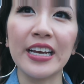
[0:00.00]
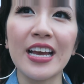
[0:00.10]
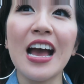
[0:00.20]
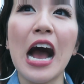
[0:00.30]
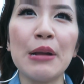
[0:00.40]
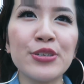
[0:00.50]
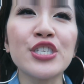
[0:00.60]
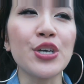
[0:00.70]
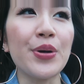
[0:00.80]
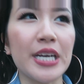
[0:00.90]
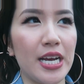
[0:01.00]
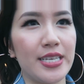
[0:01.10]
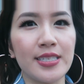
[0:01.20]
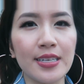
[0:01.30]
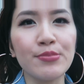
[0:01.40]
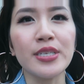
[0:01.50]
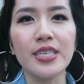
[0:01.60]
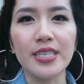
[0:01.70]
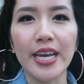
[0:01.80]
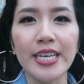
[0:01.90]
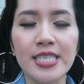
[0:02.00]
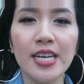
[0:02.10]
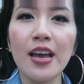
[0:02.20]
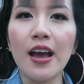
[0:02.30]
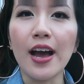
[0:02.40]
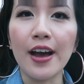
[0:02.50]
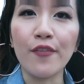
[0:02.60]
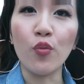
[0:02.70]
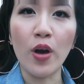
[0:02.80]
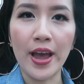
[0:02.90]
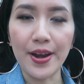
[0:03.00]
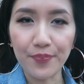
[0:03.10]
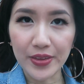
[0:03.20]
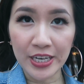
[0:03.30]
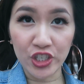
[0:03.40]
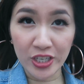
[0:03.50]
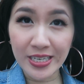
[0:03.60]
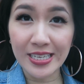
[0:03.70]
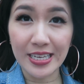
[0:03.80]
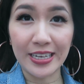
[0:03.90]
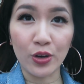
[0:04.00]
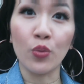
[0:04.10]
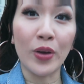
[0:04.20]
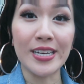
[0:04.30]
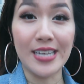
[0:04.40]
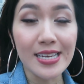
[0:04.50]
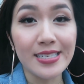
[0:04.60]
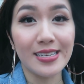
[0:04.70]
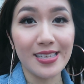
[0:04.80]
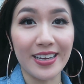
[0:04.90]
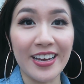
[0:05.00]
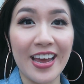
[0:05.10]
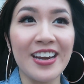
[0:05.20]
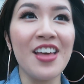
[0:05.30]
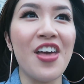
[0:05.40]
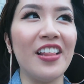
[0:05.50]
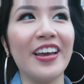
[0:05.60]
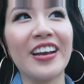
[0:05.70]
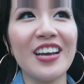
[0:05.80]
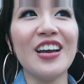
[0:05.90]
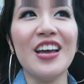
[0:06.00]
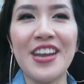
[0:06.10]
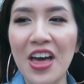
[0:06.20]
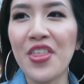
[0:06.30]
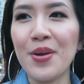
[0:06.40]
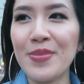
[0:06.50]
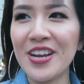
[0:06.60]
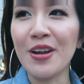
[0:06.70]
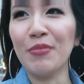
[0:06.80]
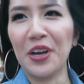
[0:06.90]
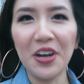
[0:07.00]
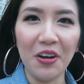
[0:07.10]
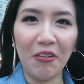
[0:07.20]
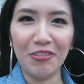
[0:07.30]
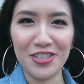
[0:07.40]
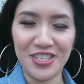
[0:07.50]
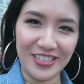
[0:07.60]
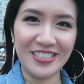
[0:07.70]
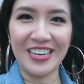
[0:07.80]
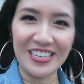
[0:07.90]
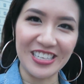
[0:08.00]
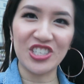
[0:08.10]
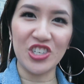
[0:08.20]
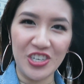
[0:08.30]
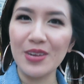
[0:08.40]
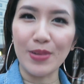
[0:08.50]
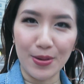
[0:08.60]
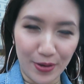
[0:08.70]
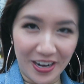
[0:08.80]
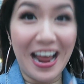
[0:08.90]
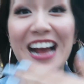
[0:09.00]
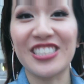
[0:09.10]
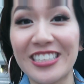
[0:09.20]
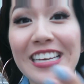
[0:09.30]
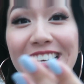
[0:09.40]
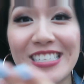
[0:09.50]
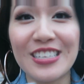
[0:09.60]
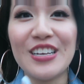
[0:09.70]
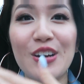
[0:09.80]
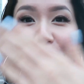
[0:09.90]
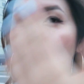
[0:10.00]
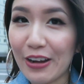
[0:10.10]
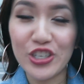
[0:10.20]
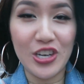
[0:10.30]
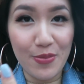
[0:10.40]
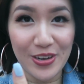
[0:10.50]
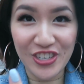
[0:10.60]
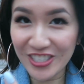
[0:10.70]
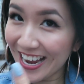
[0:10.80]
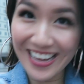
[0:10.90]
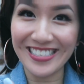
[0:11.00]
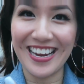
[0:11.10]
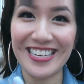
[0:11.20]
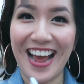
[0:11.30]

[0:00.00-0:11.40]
Like, I'm just so accustomed to the taste of what it should taste like, or what it does taste like in Canada, that like, now that I'm here, I'm like, oh, this doesn't taste like sashimi, but it actually is how sashimi should taste, I